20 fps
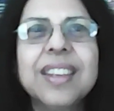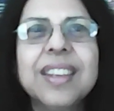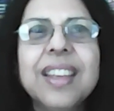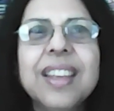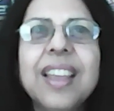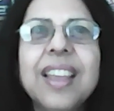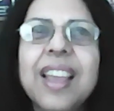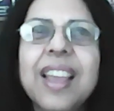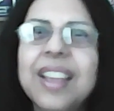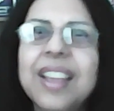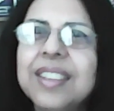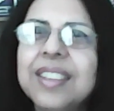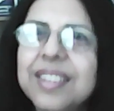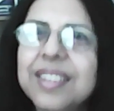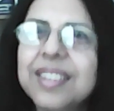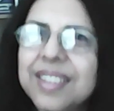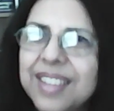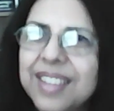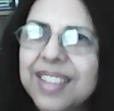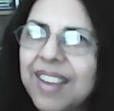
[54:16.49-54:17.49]
And
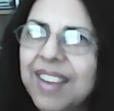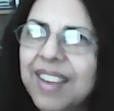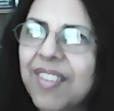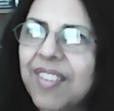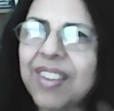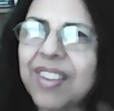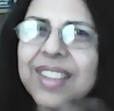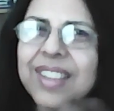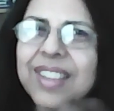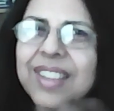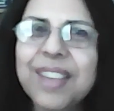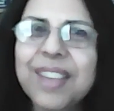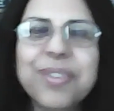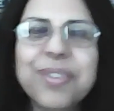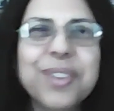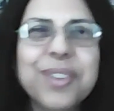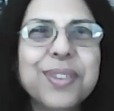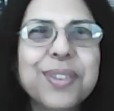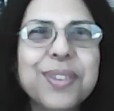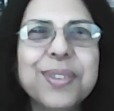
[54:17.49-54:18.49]
they're all there for
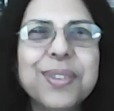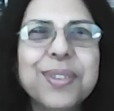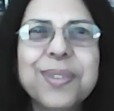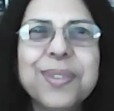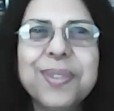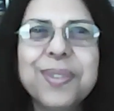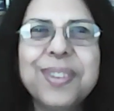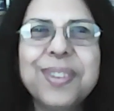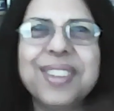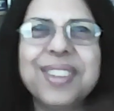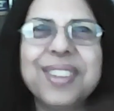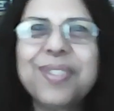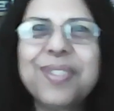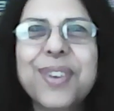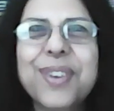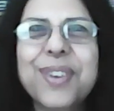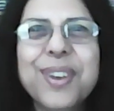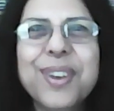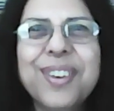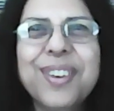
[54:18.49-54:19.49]
you for
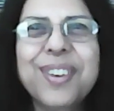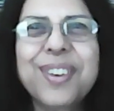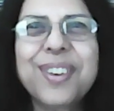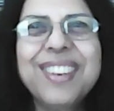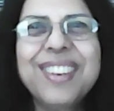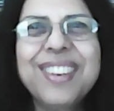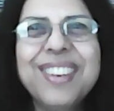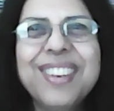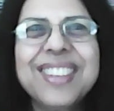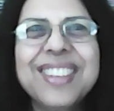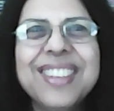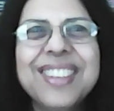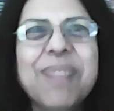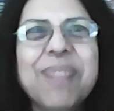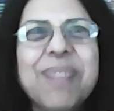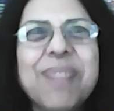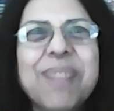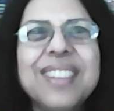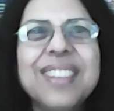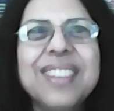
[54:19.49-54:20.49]
your listening
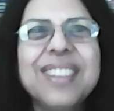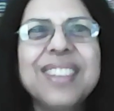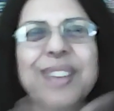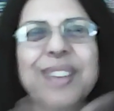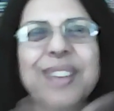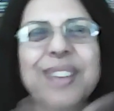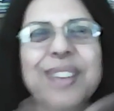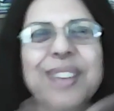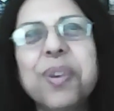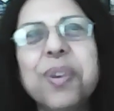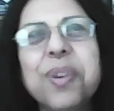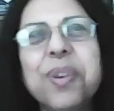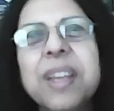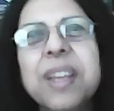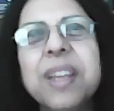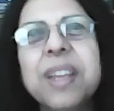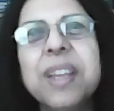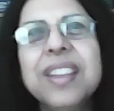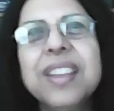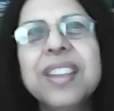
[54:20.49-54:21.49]
pleasure. So I hope
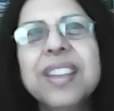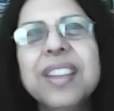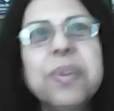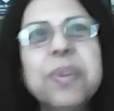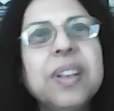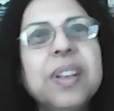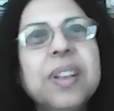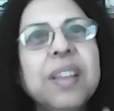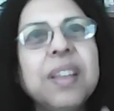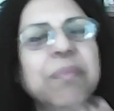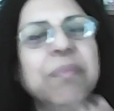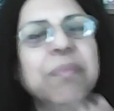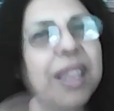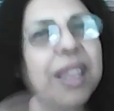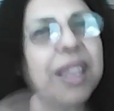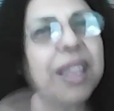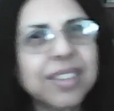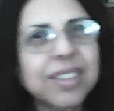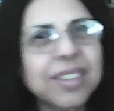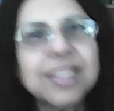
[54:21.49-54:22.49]
you will
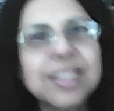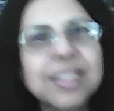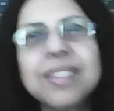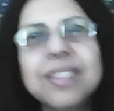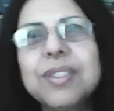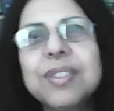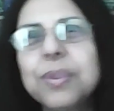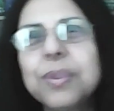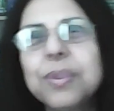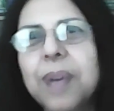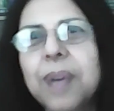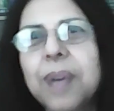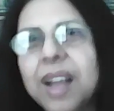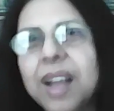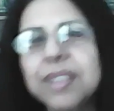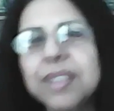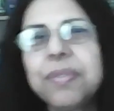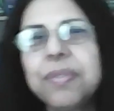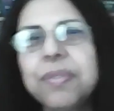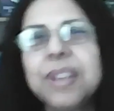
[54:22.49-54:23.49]
mention this to
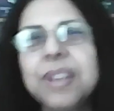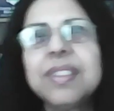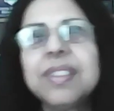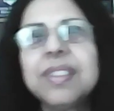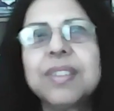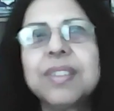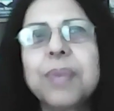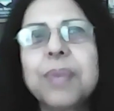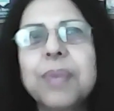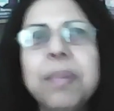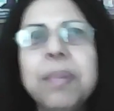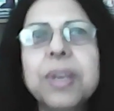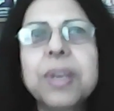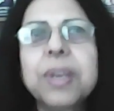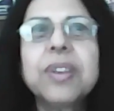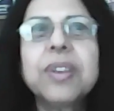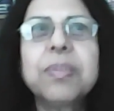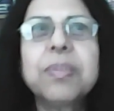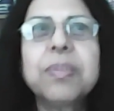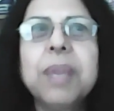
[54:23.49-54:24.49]
other friends as well,
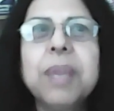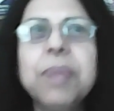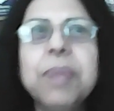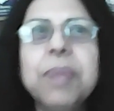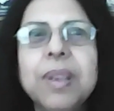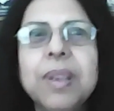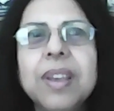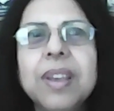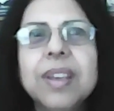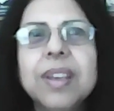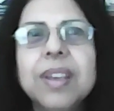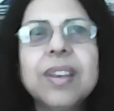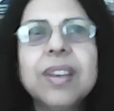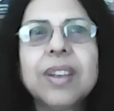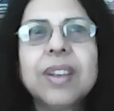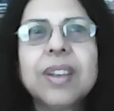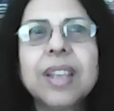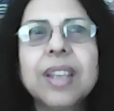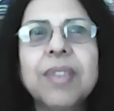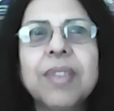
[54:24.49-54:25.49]
because maybe
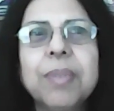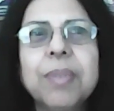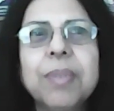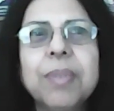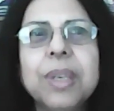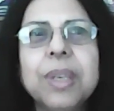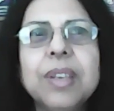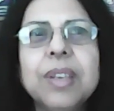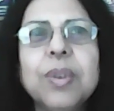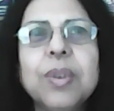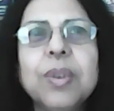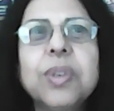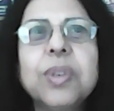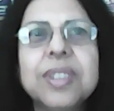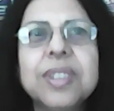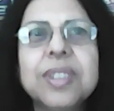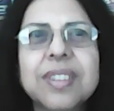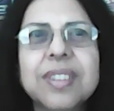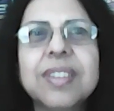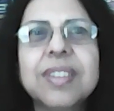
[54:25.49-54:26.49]
not everybody
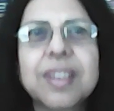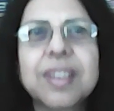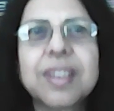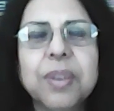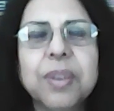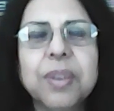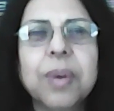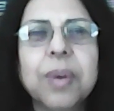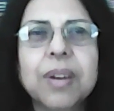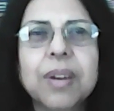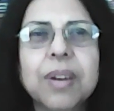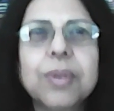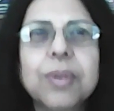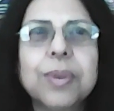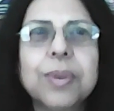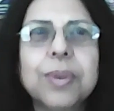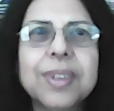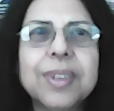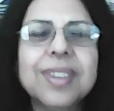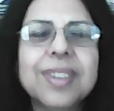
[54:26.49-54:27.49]
noticed the QR
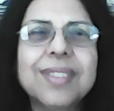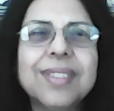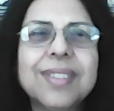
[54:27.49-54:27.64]
code.